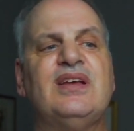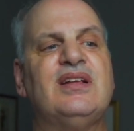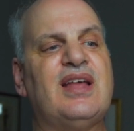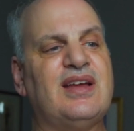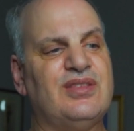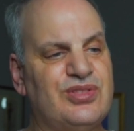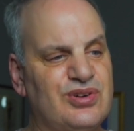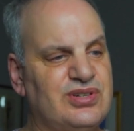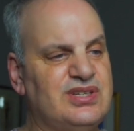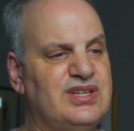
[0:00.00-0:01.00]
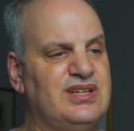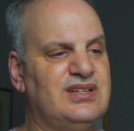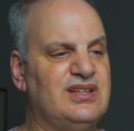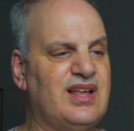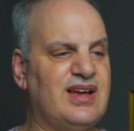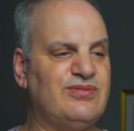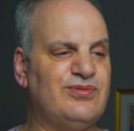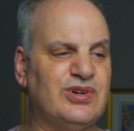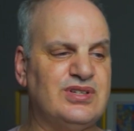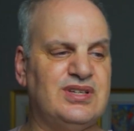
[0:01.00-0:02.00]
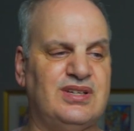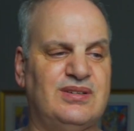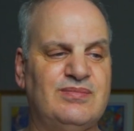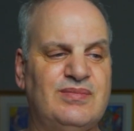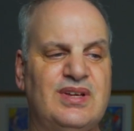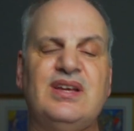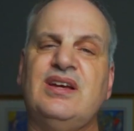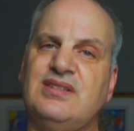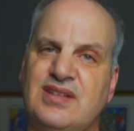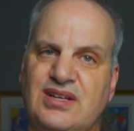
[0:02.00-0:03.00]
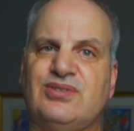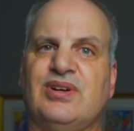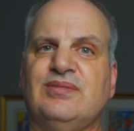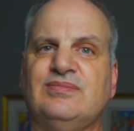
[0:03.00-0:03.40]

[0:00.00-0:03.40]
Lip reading: line 13, line 14, etc.